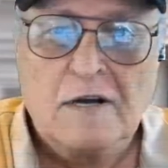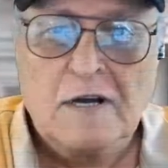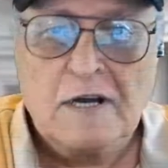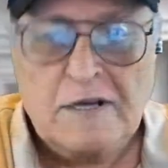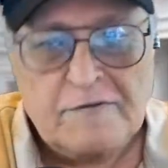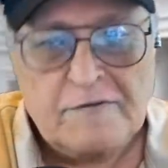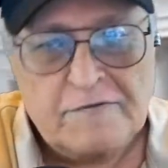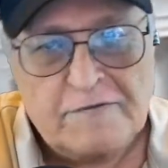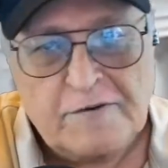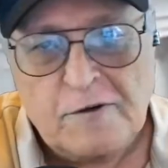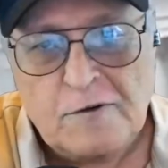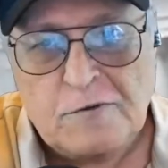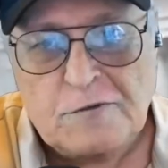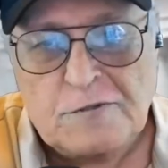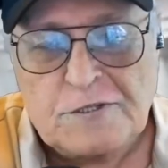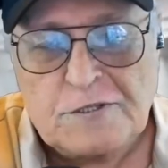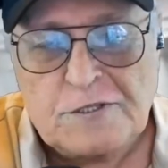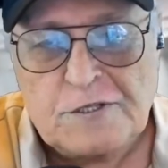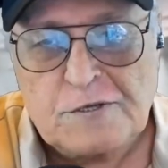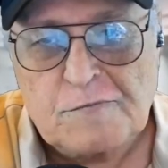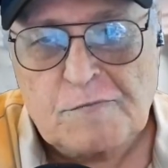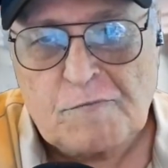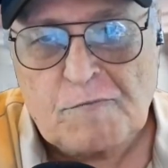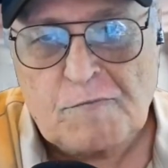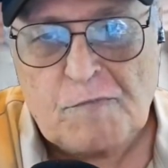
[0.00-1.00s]
Hey, folks.
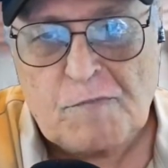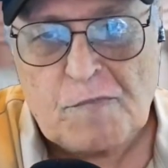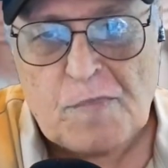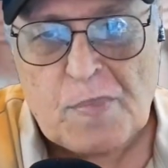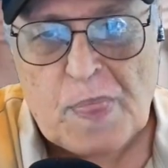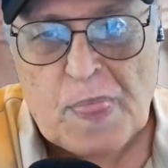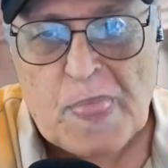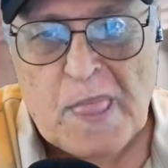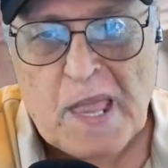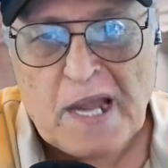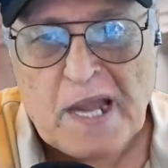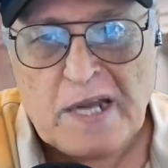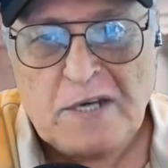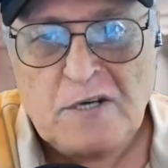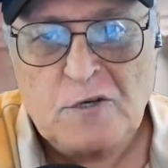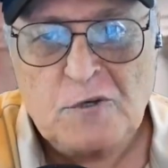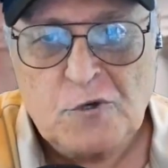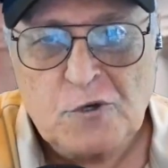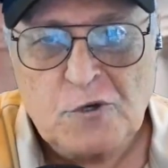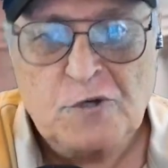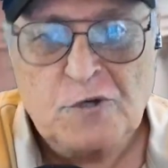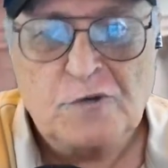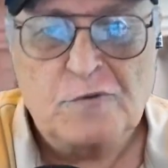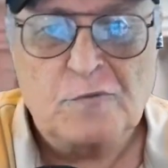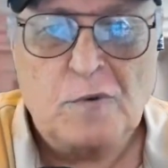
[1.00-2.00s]
I know you
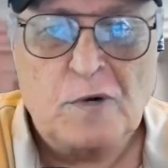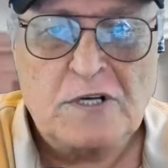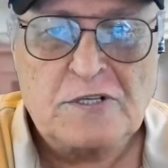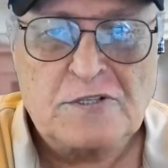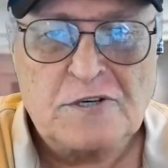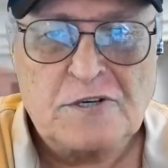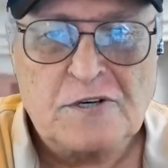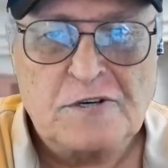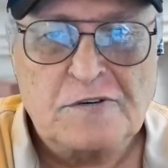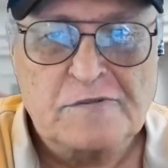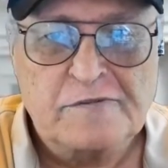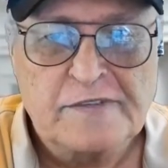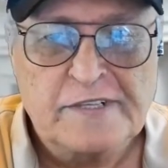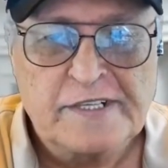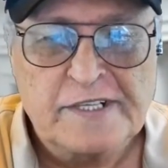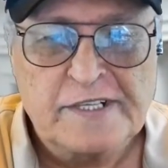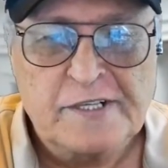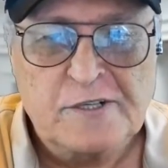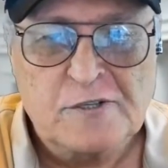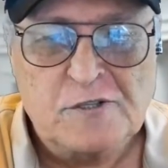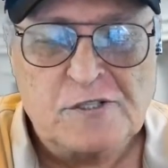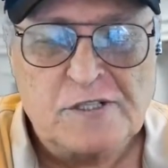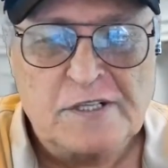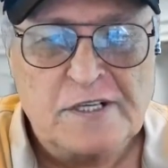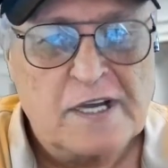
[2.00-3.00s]
could have watched other
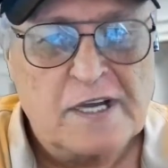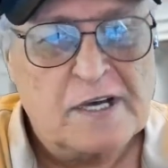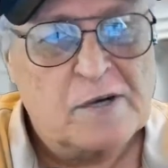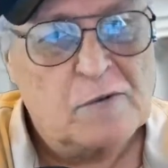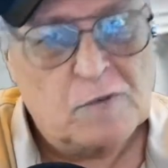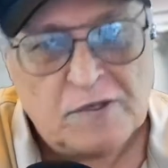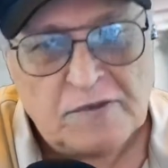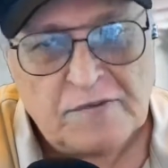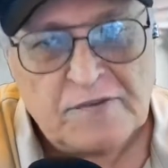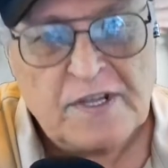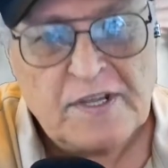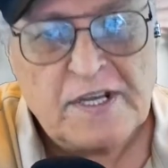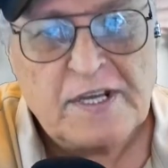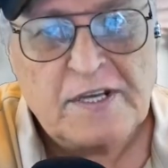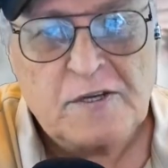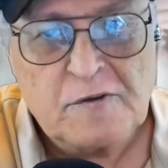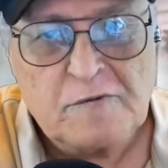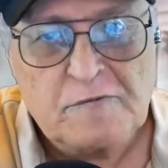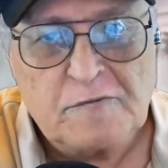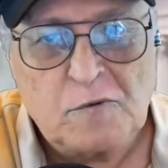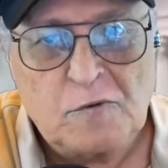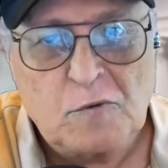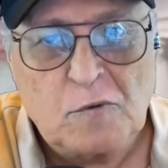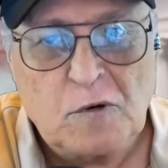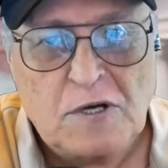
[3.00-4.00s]
videos, and I want to thank you
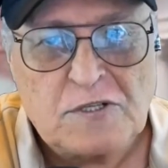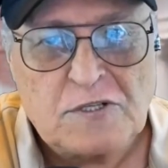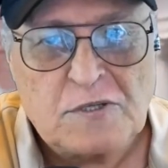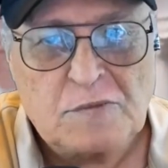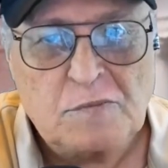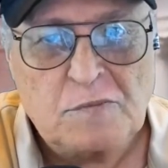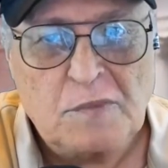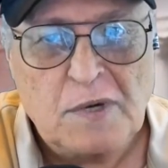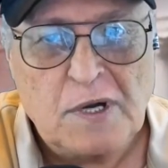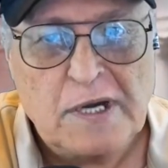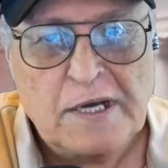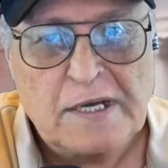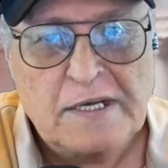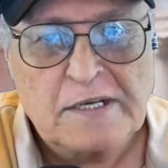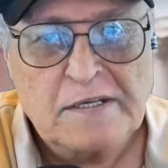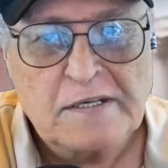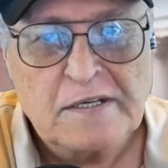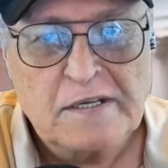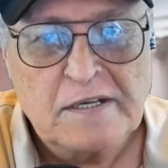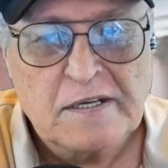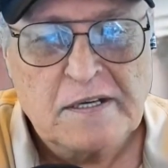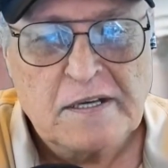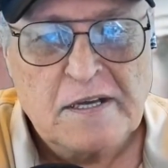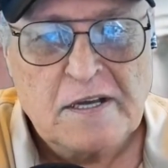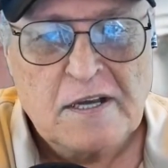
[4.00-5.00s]
for watching mine.
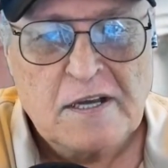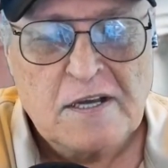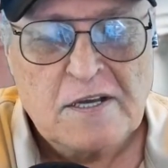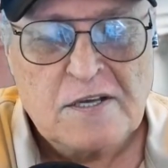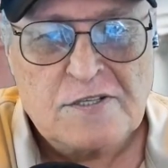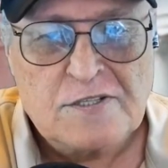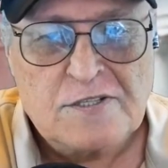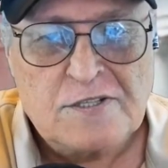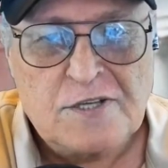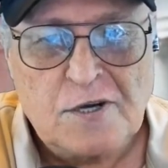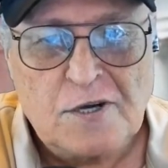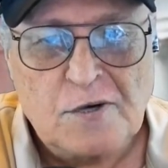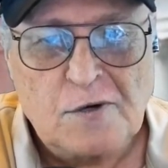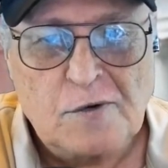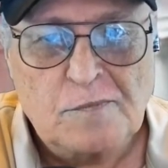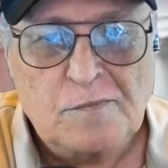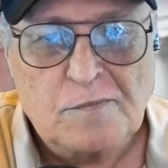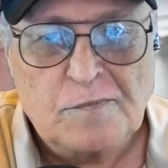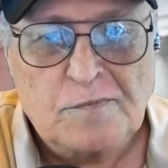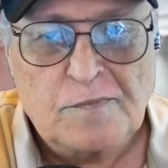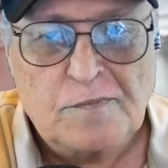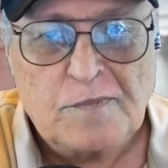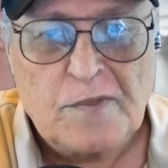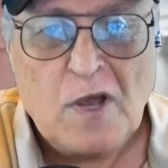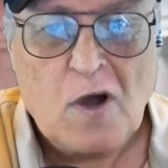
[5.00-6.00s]
So,
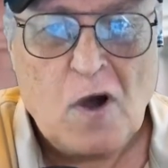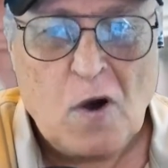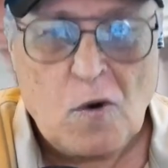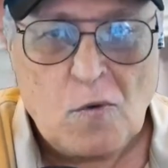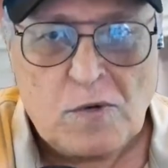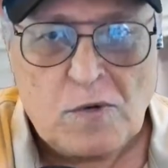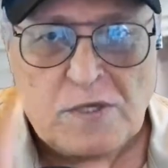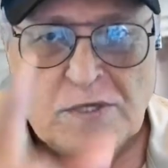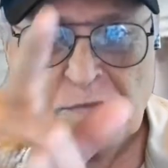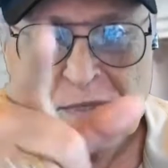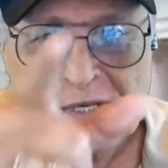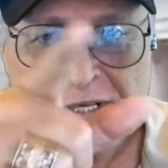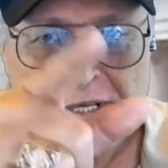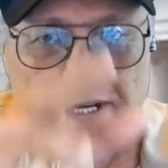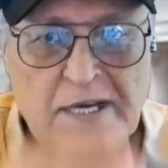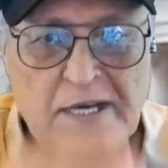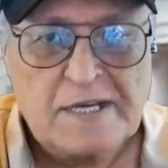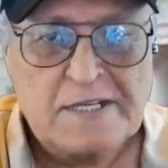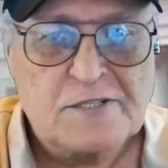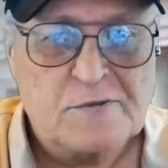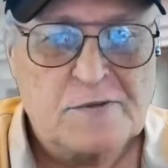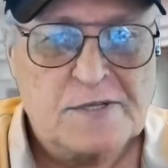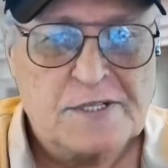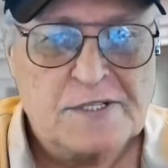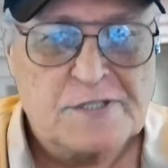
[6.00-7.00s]
always be
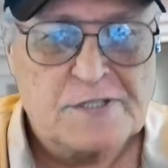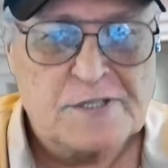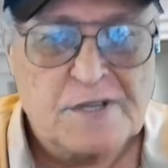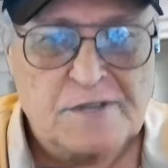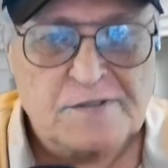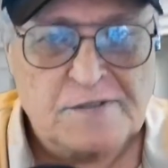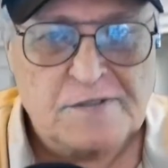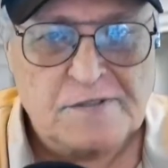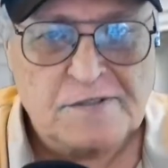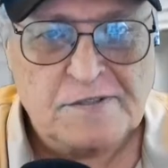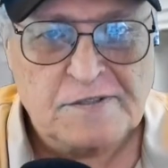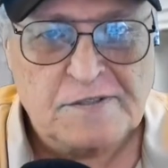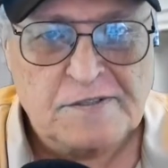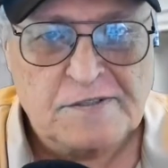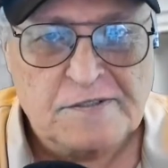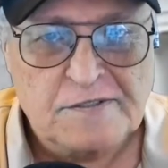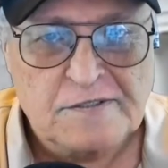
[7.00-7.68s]
nice to each other.